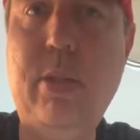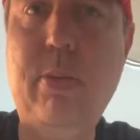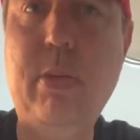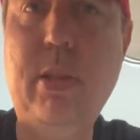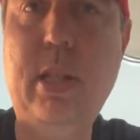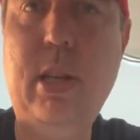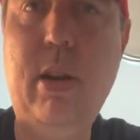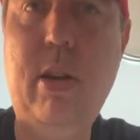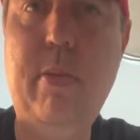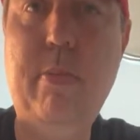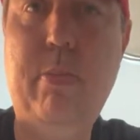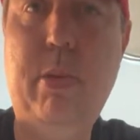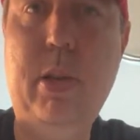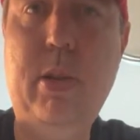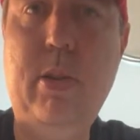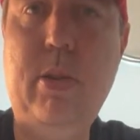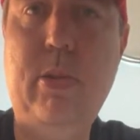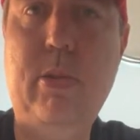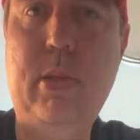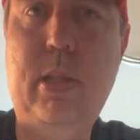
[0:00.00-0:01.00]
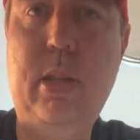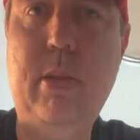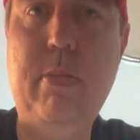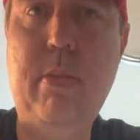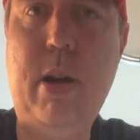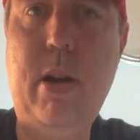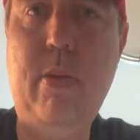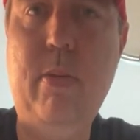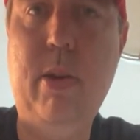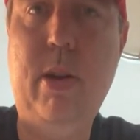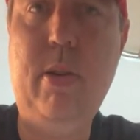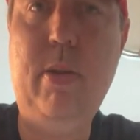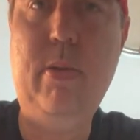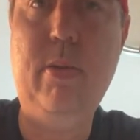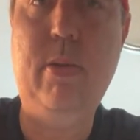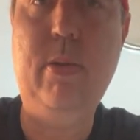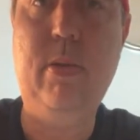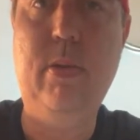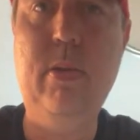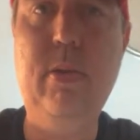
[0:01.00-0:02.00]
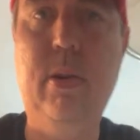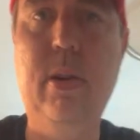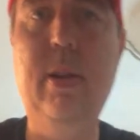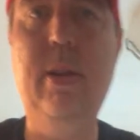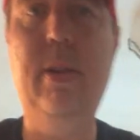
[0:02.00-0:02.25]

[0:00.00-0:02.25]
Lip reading: will turn blue tomorrow.